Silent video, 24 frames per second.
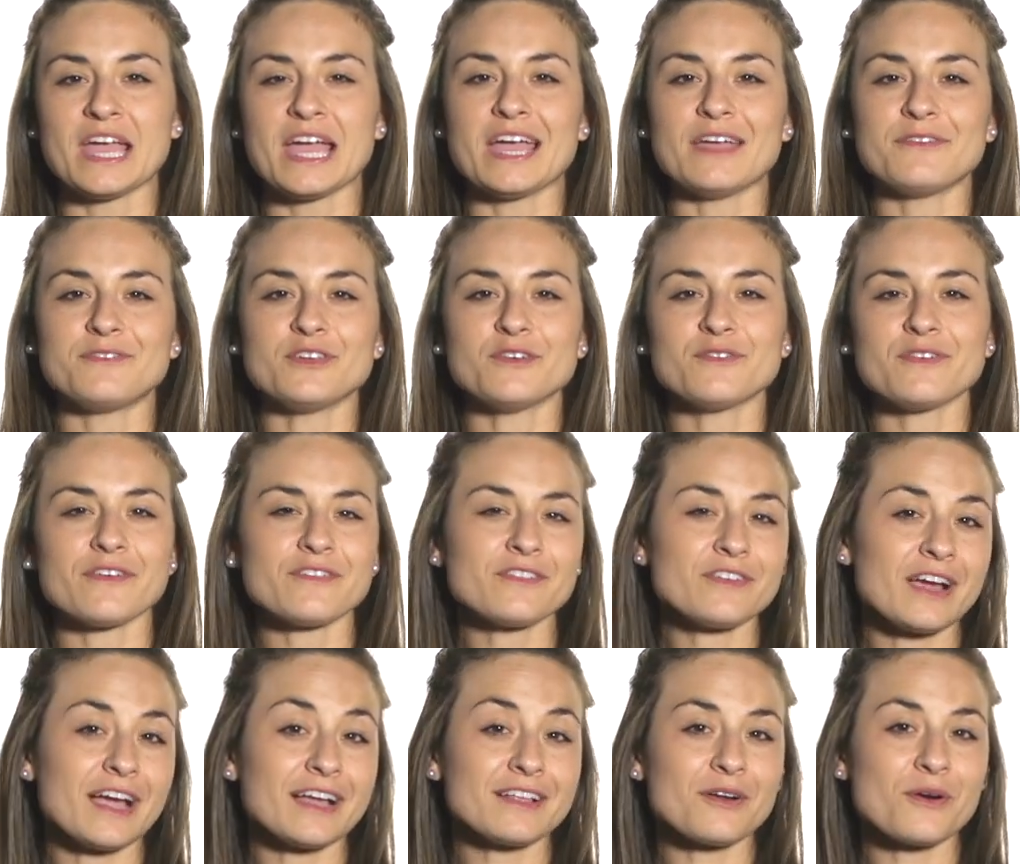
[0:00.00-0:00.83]
If you've
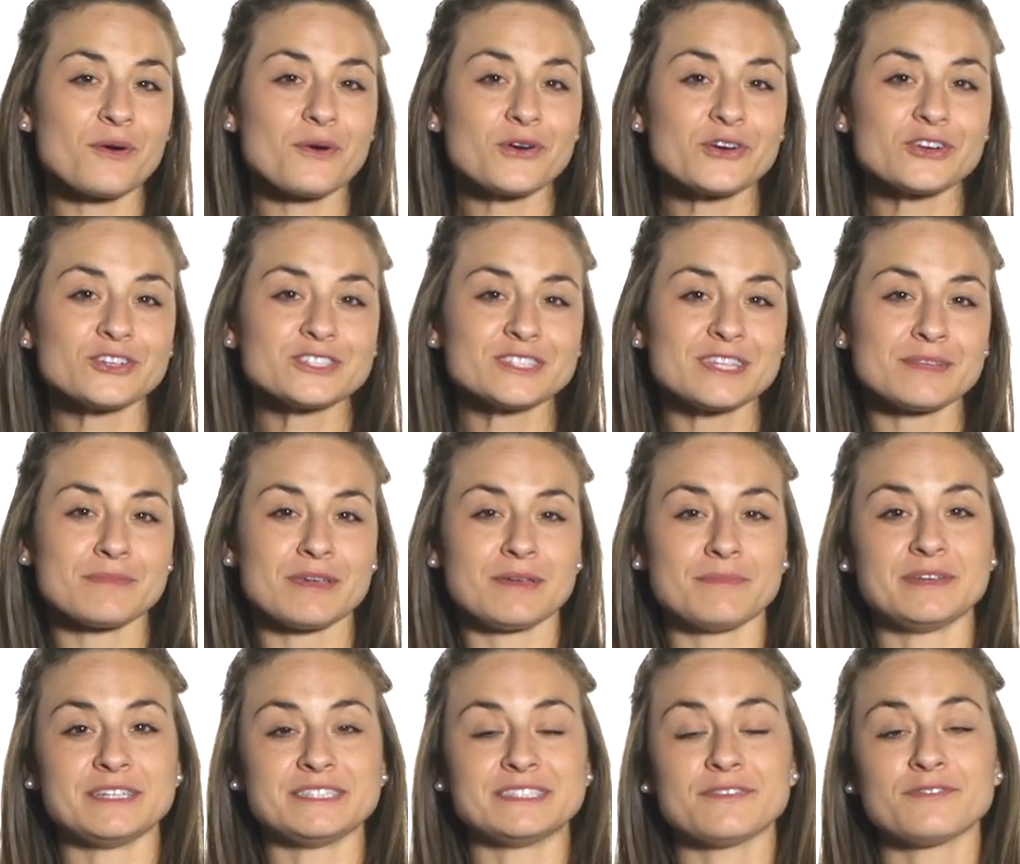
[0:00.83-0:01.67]
ever had a horse that
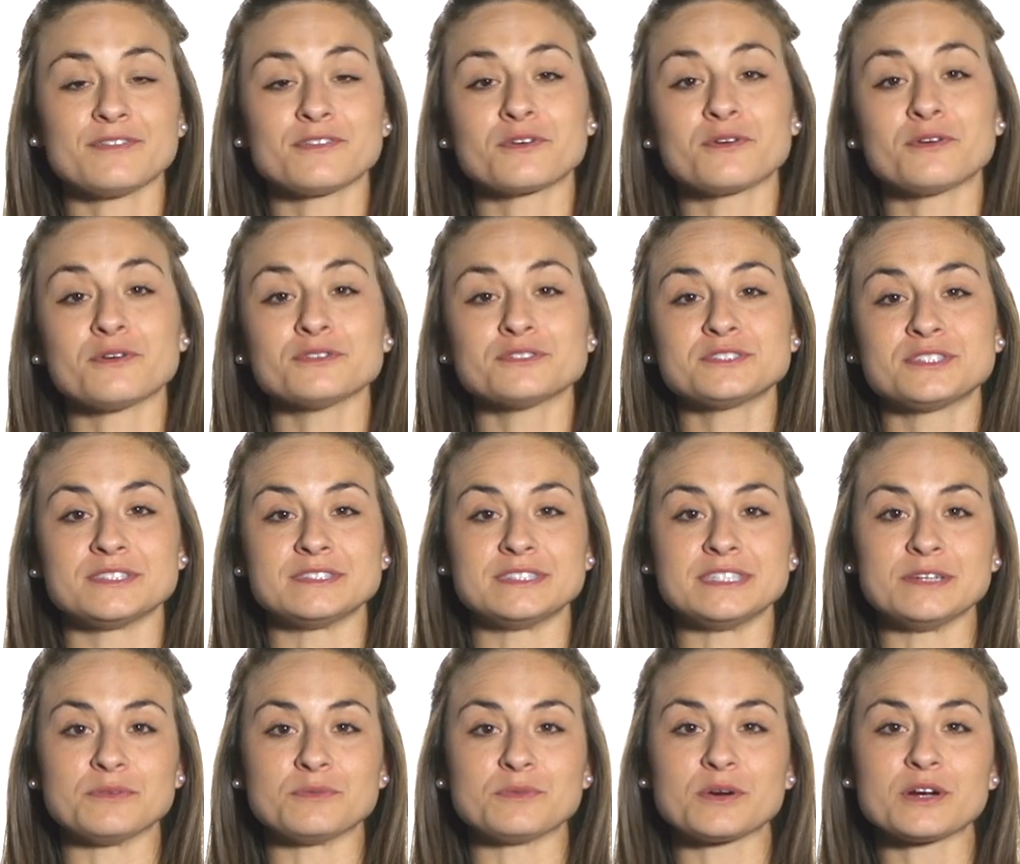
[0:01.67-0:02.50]
may be difficult to
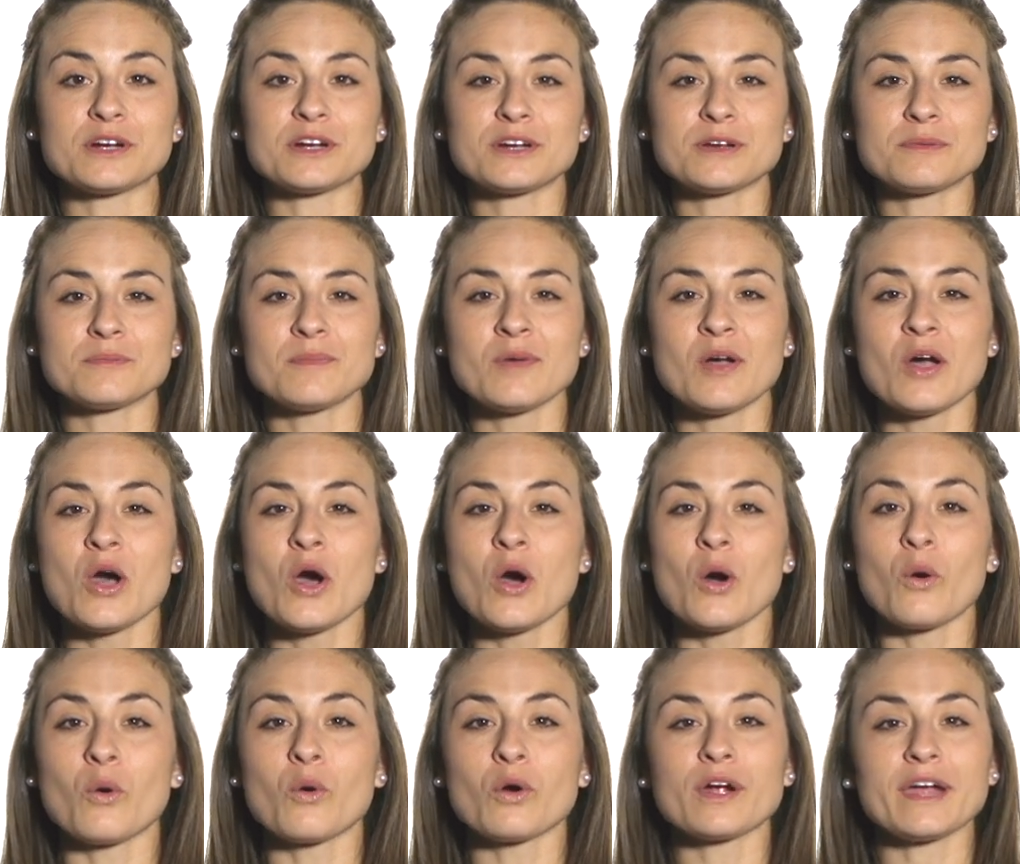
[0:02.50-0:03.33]
deworm
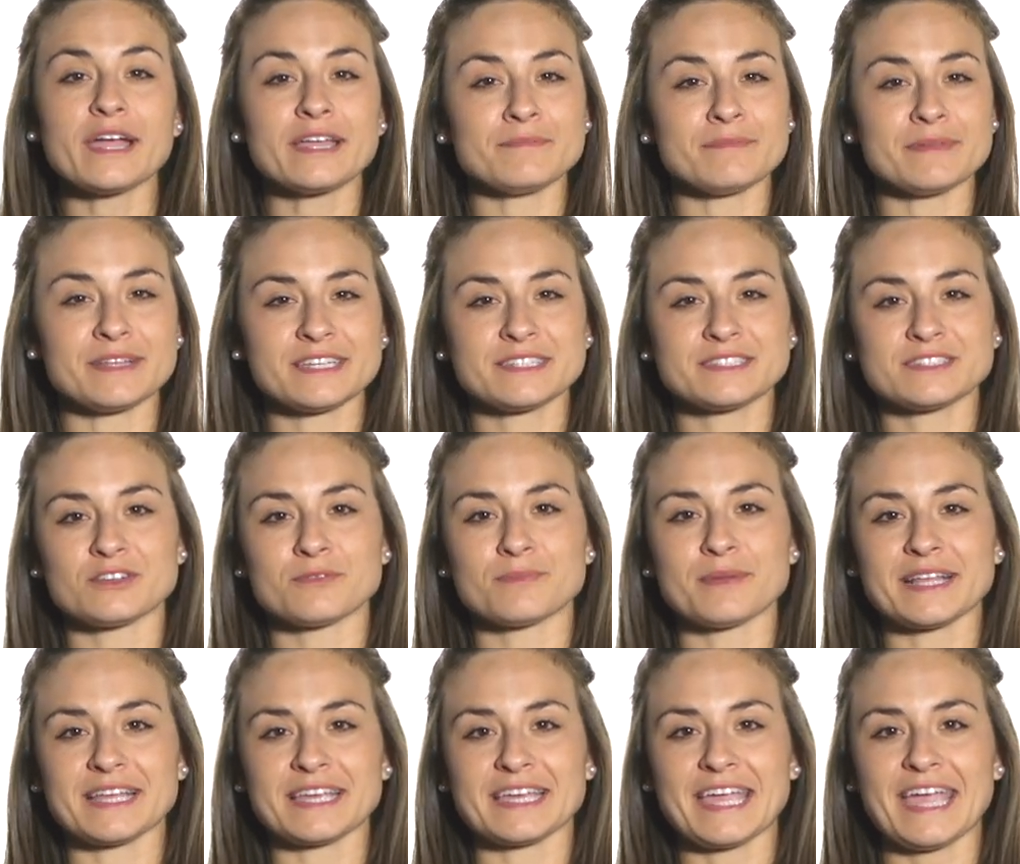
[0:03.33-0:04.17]
or administer
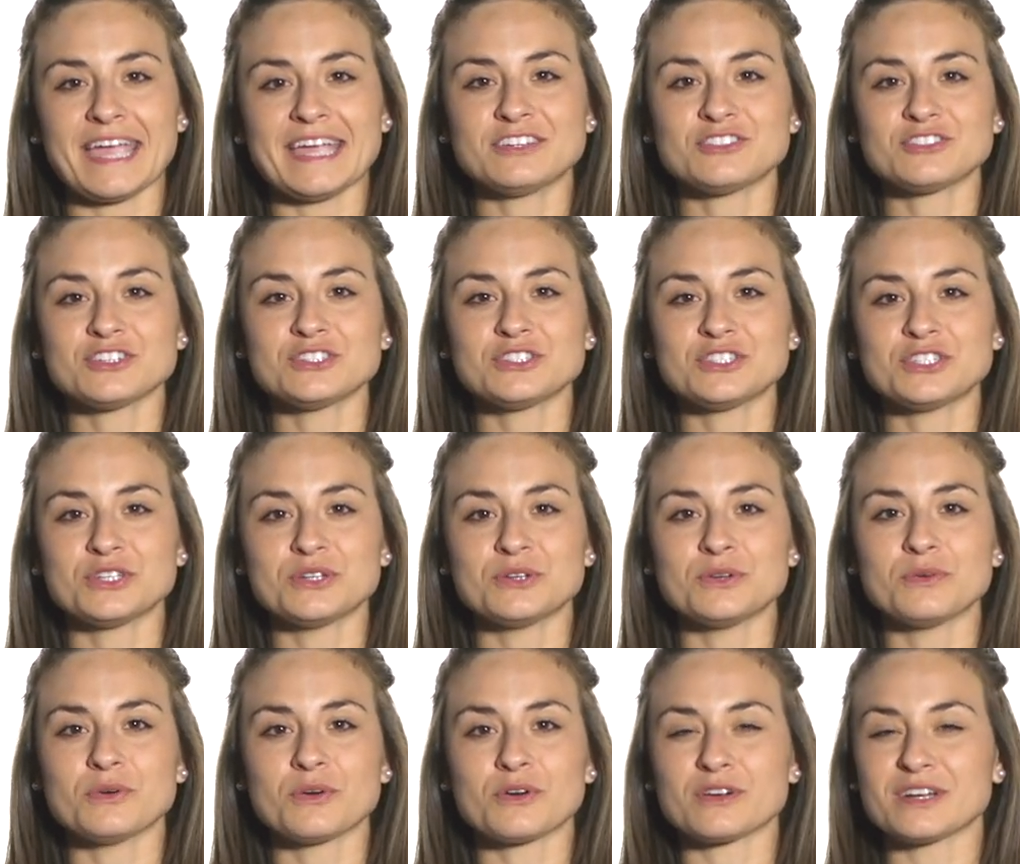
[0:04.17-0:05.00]
medication
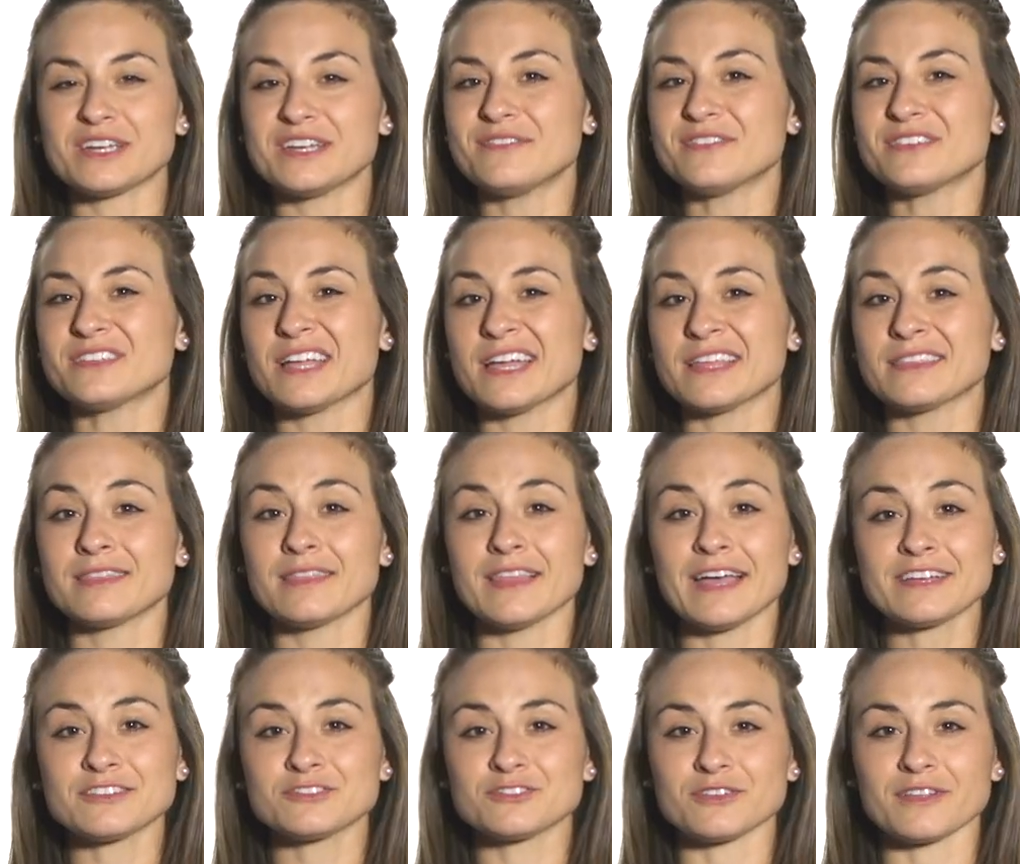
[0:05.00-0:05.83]
to, or even
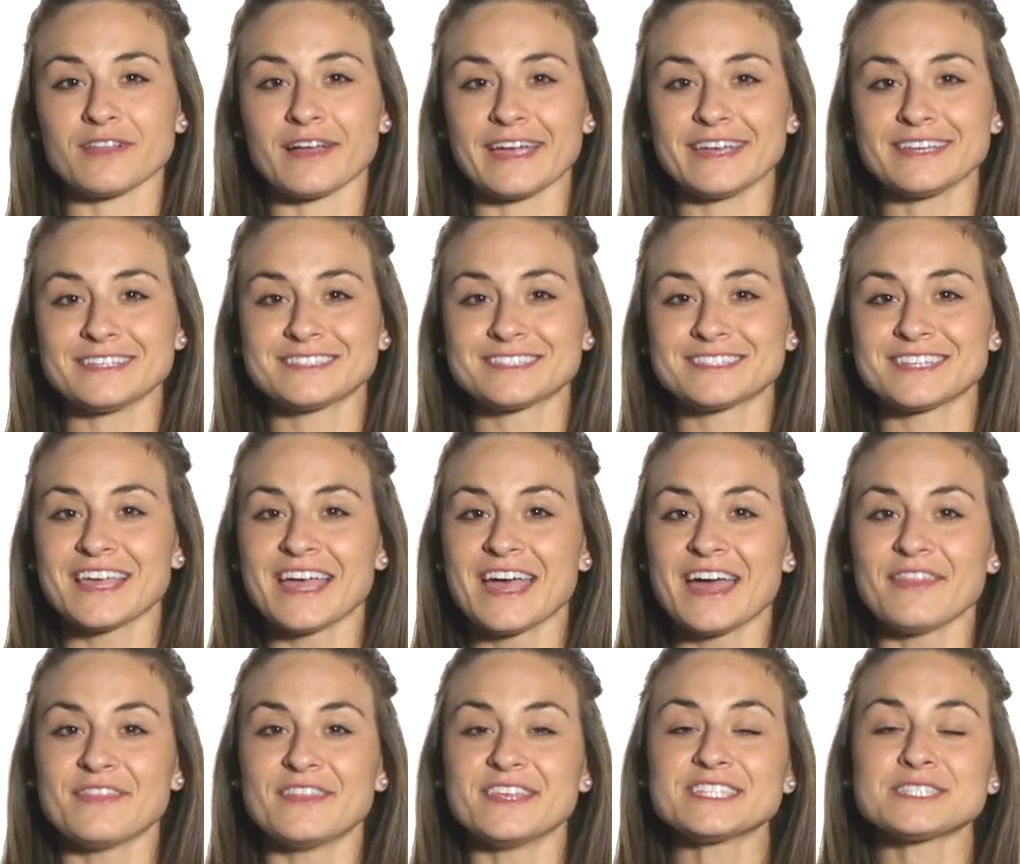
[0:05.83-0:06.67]
electrolytes,
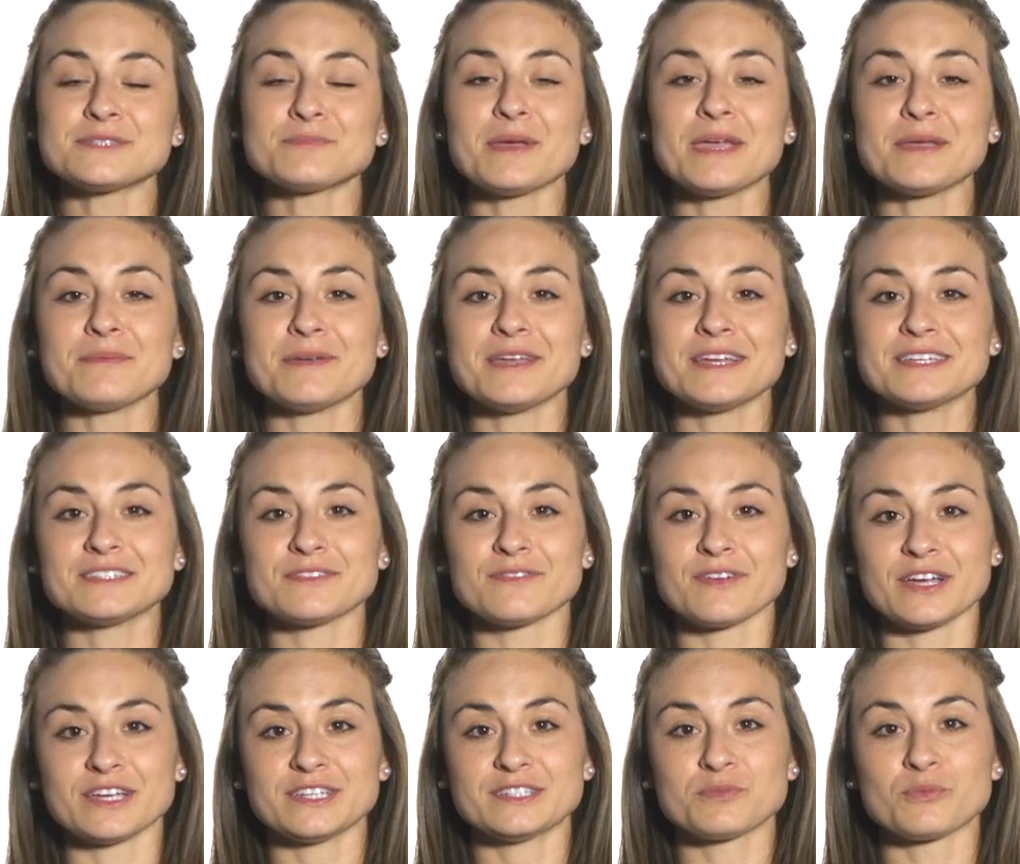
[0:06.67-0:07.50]
this may be a
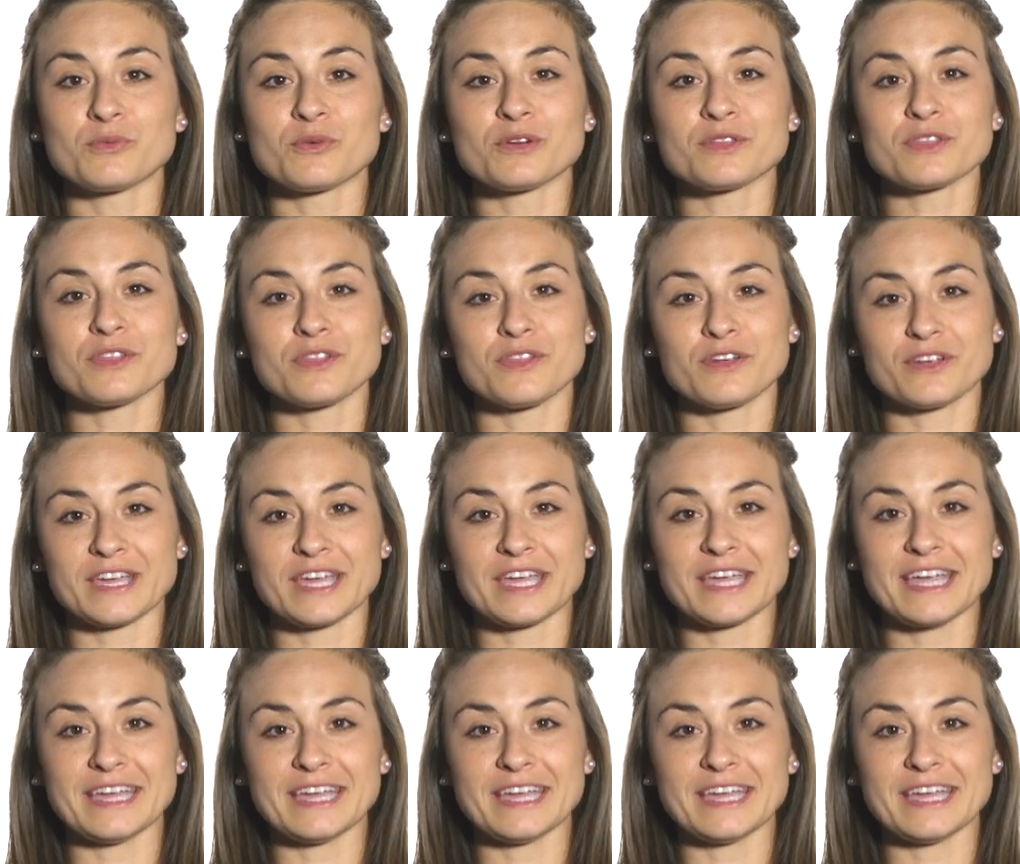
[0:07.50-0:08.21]
device worth looking